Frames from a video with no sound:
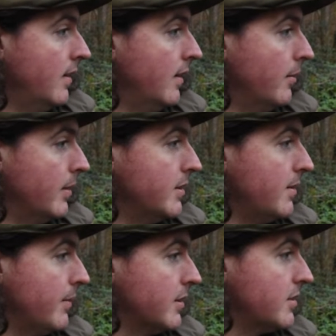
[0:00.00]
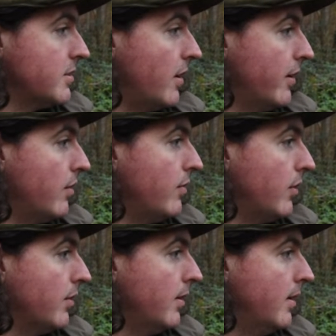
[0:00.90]
there'll be something to sign off
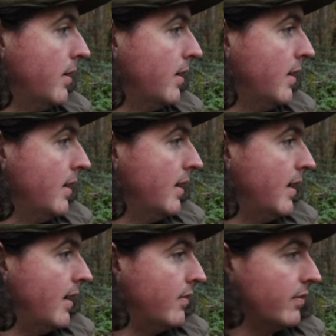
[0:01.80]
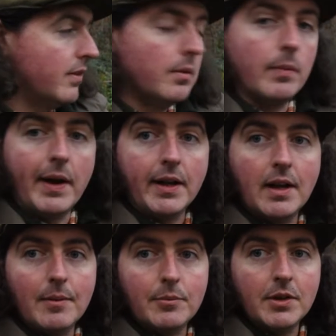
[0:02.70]
on if and when it
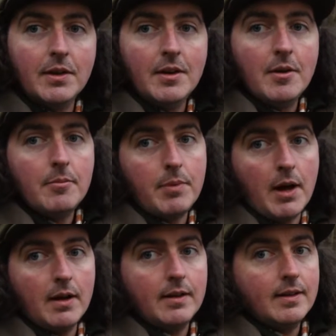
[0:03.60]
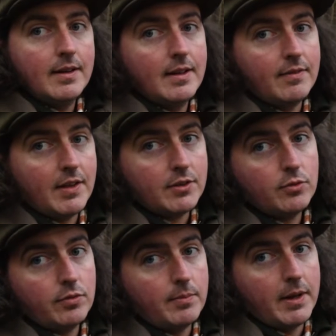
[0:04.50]
comes. But if that's all
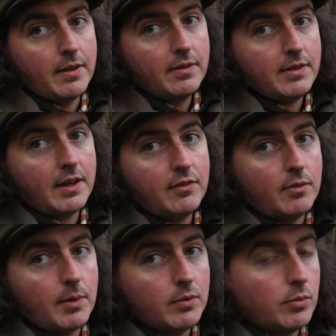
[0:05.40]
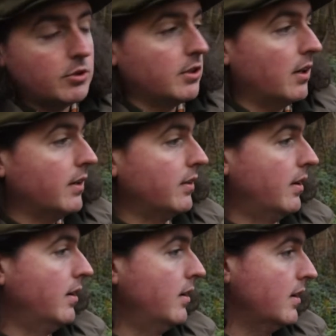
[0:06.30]
from me, thank you very much for watching, guys.
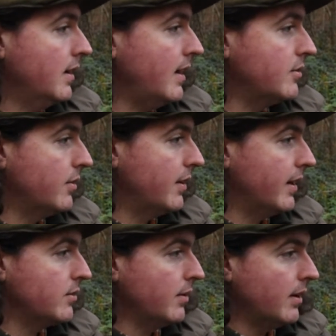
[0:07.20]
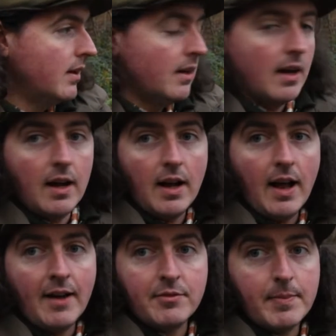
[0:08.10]
Catch you on the next one. I
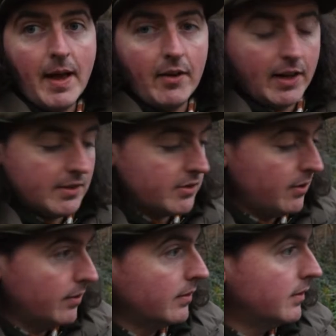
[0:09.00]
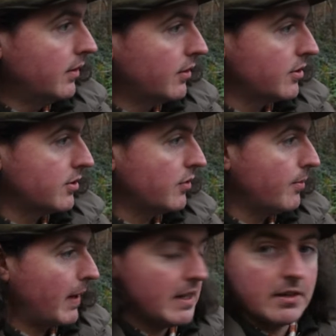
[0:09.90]
have to be out again soon because I've got
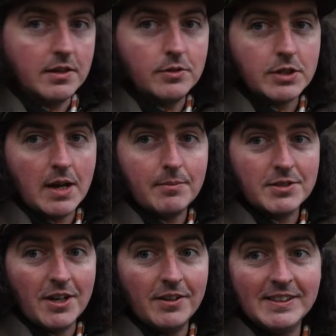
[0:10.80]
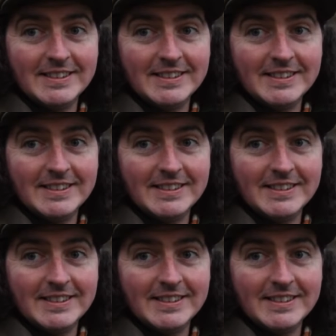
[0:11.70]
bait to use up, so